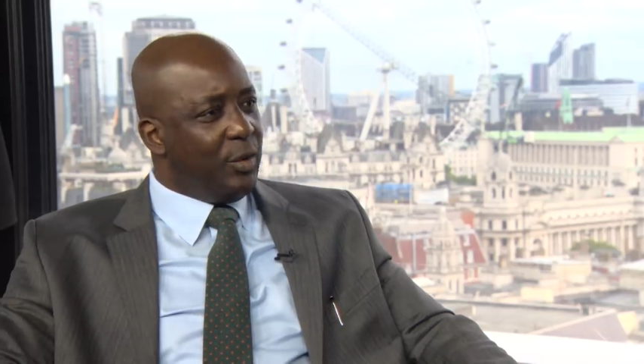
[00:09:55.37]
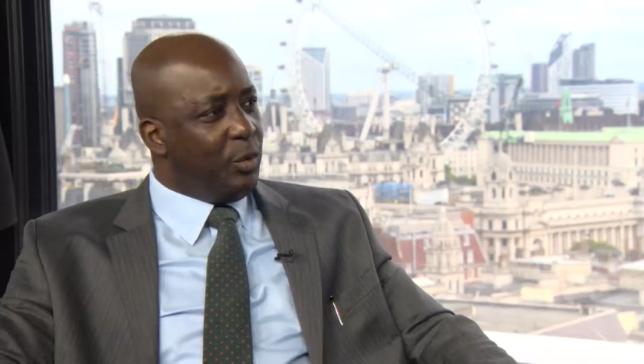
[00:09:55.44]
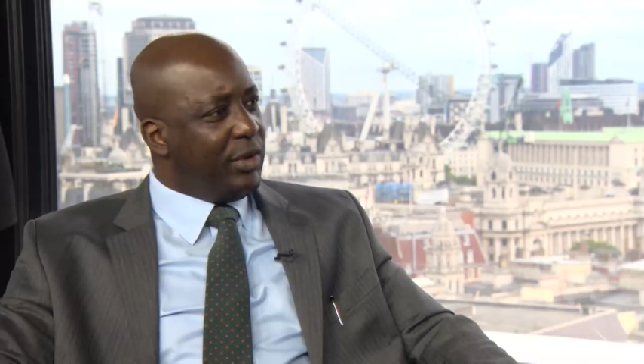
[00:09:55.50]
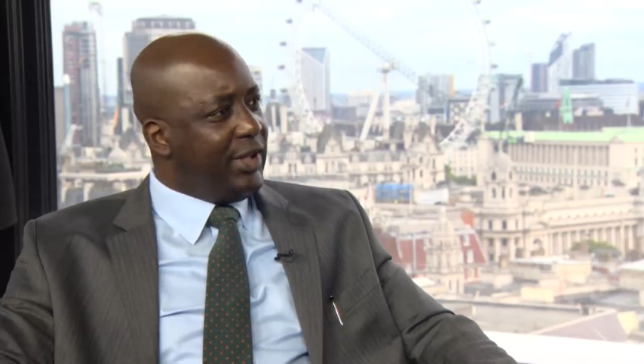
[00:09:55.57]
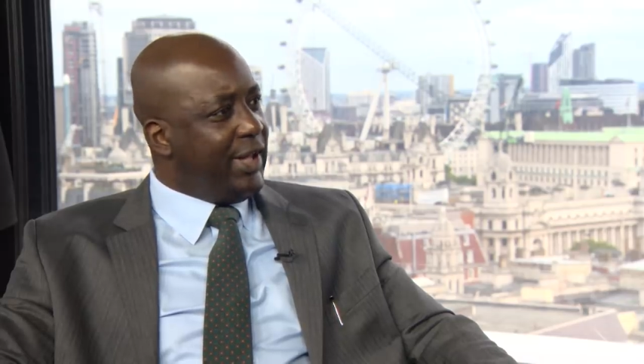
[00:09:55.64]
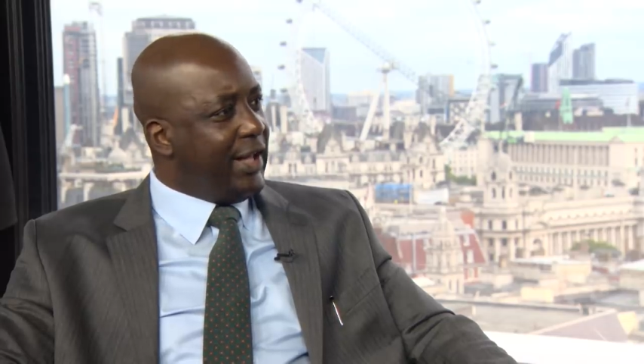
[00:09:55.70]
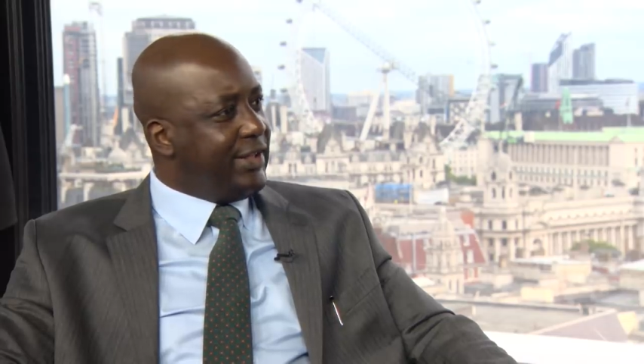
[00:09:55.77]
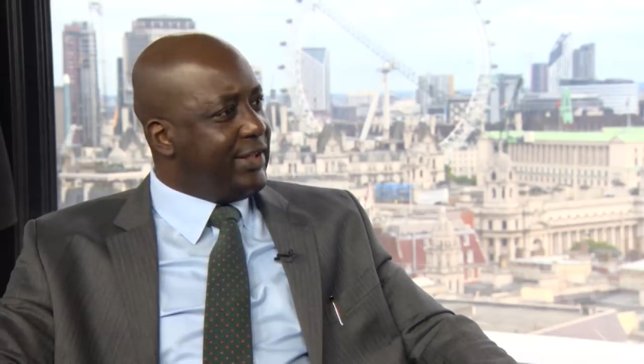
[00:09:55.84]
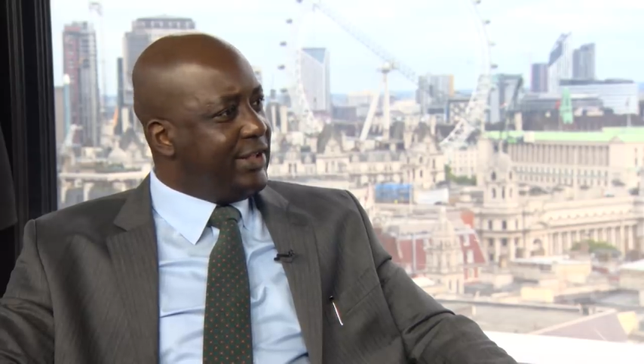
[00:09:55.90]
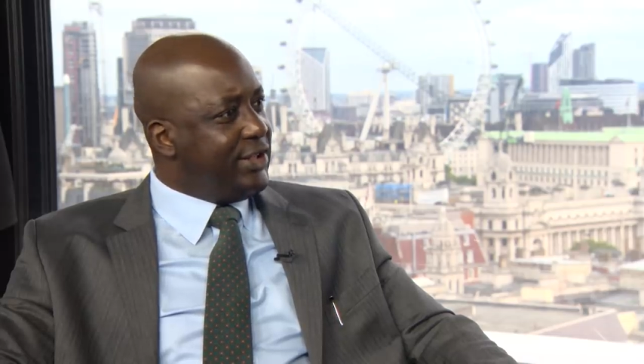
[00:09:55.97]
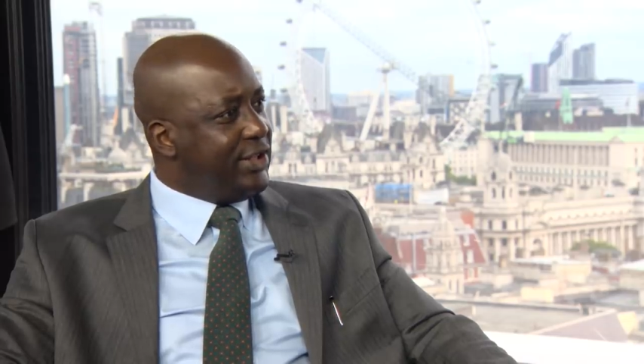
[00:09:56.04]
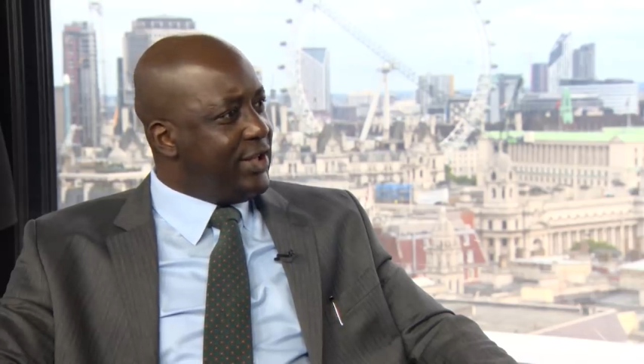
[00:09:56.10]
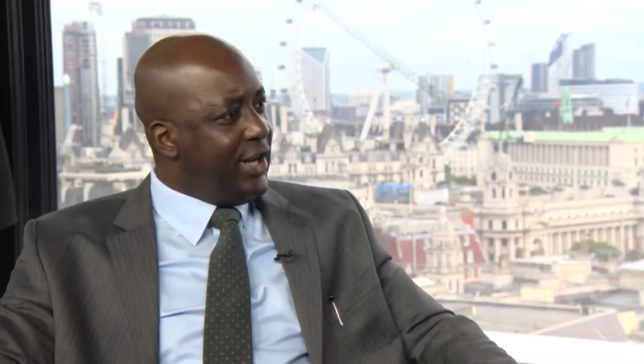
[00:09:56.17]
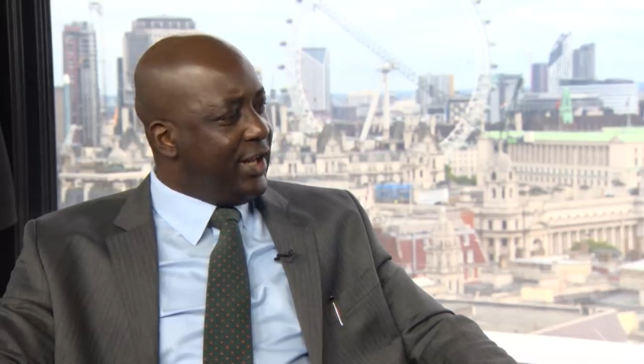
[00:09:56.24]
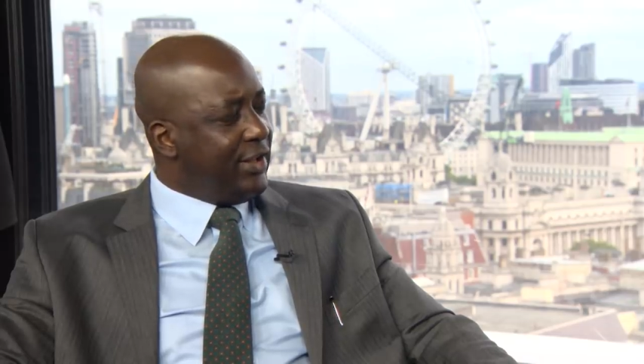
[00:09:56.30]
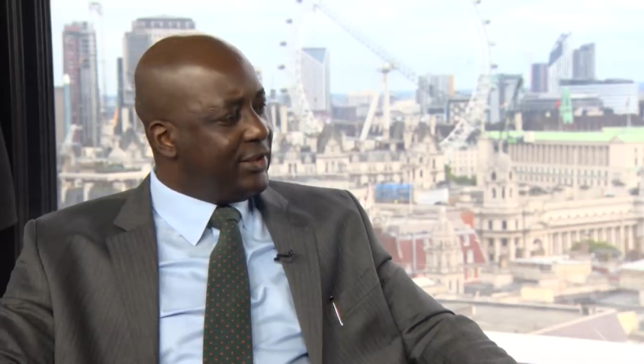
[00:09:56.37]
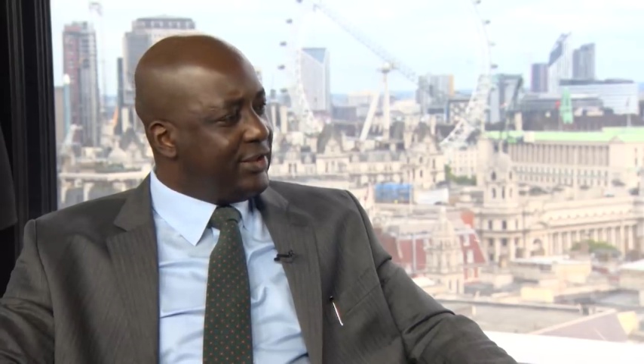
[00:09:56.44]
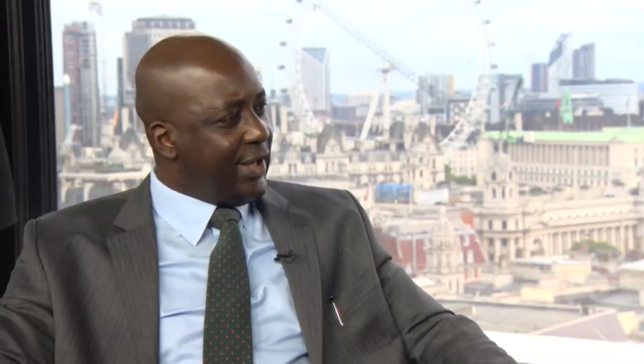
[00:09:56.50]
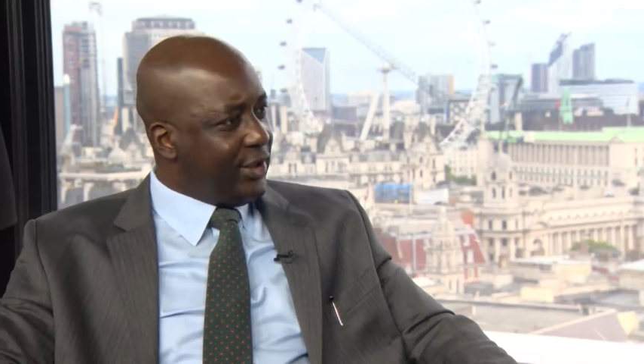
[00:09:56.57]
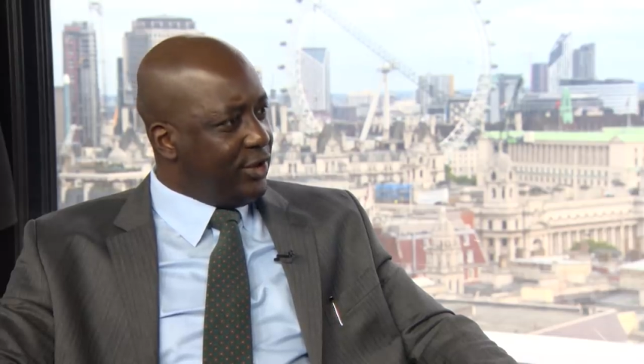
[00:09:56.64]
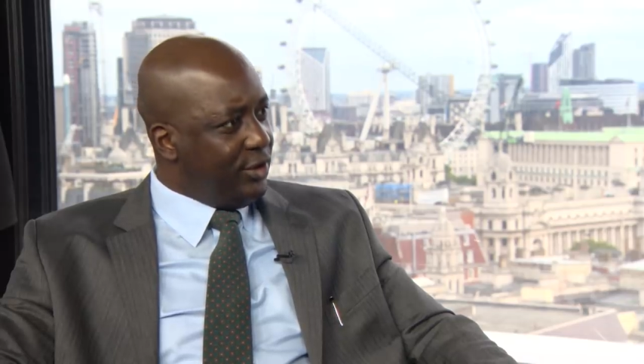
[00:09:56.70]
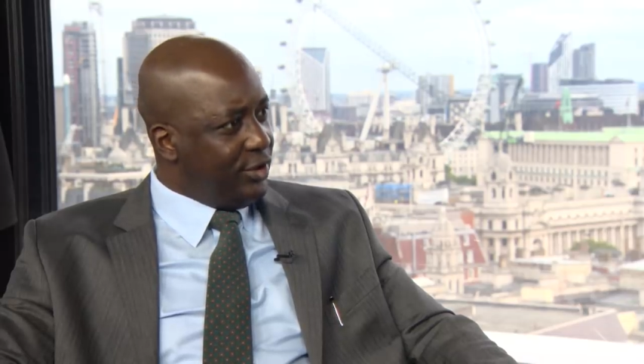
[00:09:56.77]
with their digital
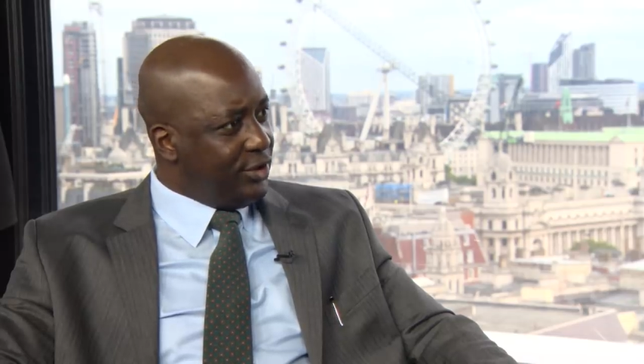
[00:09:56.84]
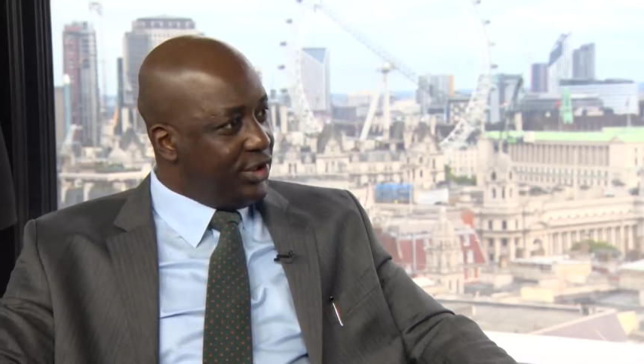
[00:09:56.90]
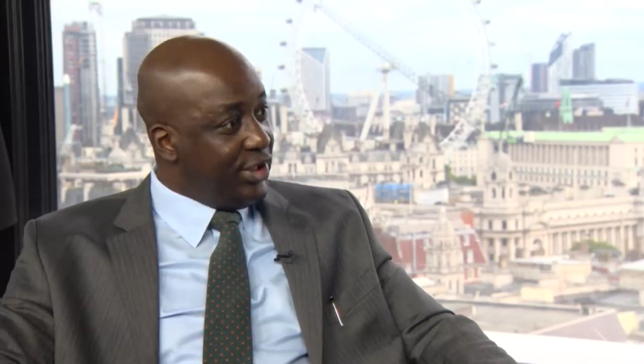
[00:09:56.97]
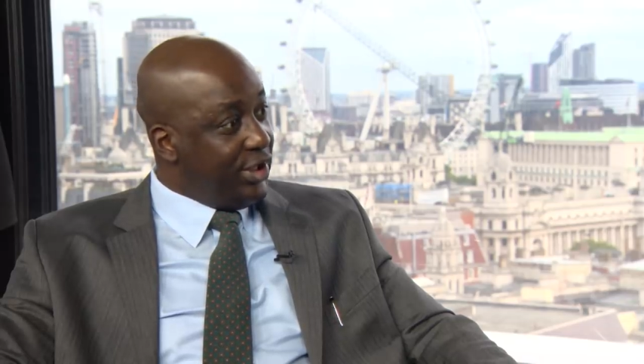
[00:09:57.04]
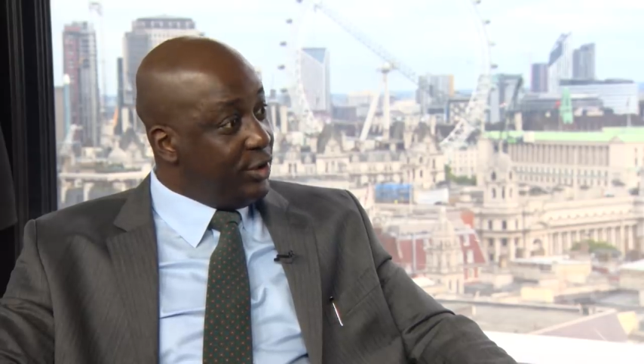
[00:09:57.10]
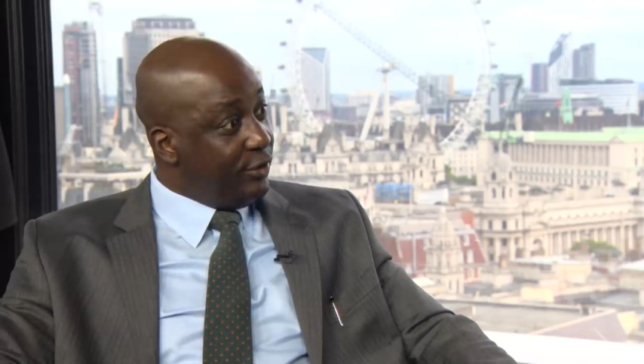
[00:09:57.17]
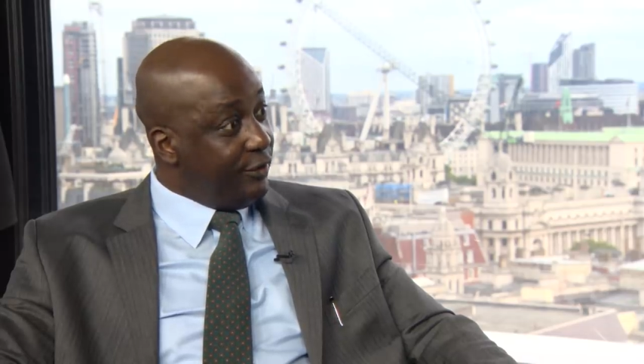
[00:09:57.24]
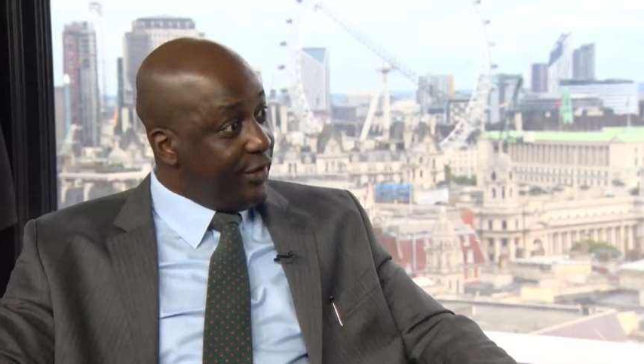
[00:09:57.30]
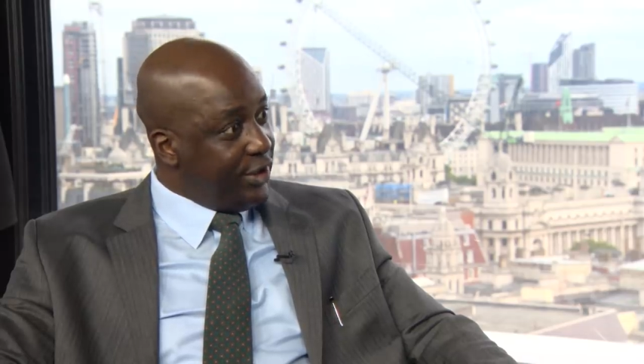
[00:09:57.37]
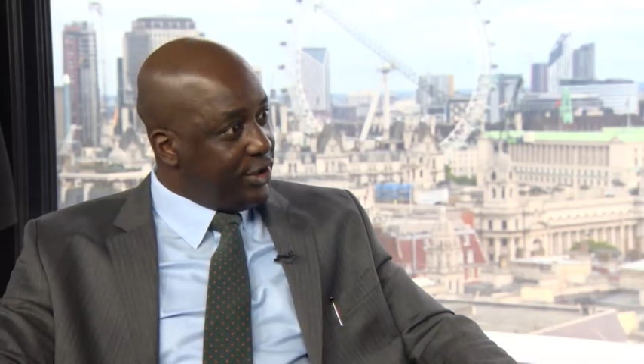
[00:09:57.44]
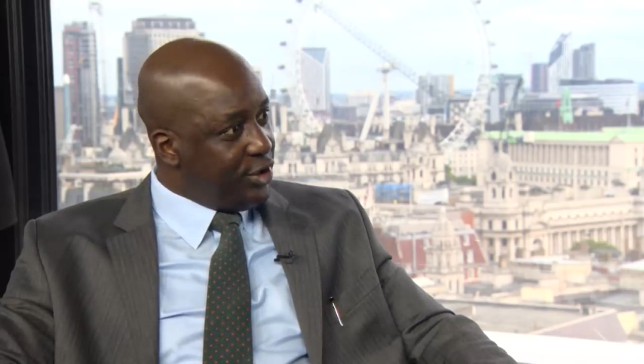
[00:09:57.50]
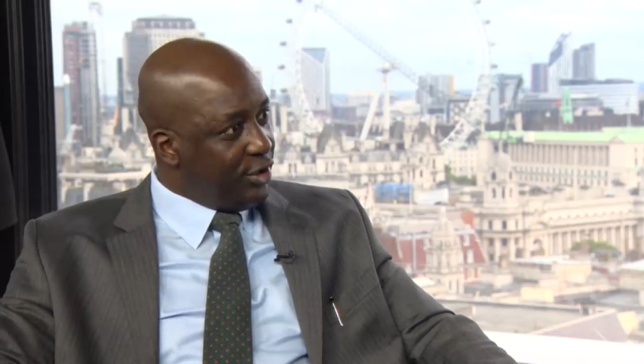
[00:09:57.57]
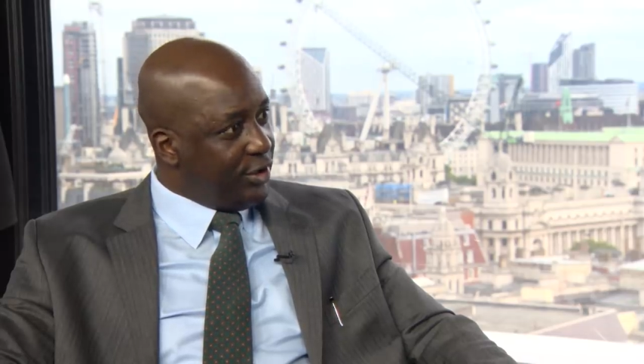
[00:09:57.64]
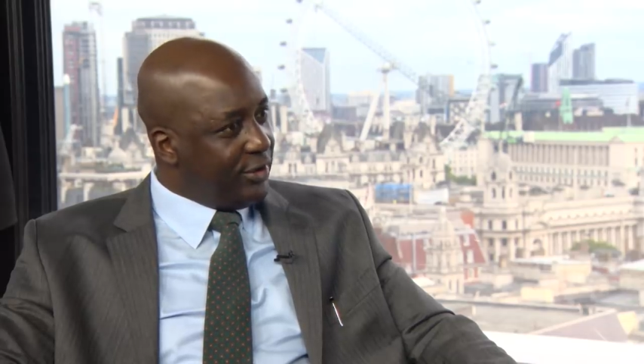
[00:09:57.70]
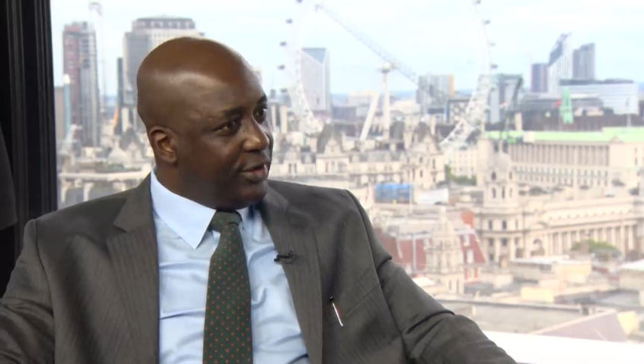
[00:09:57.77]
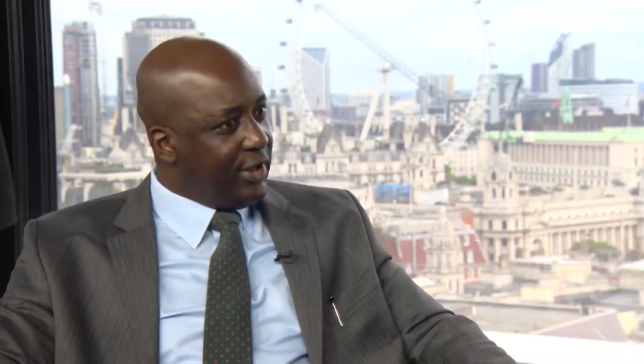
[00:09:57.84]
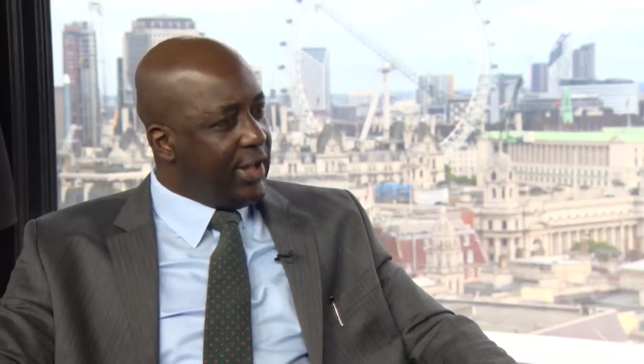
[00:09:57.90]
technology innovation.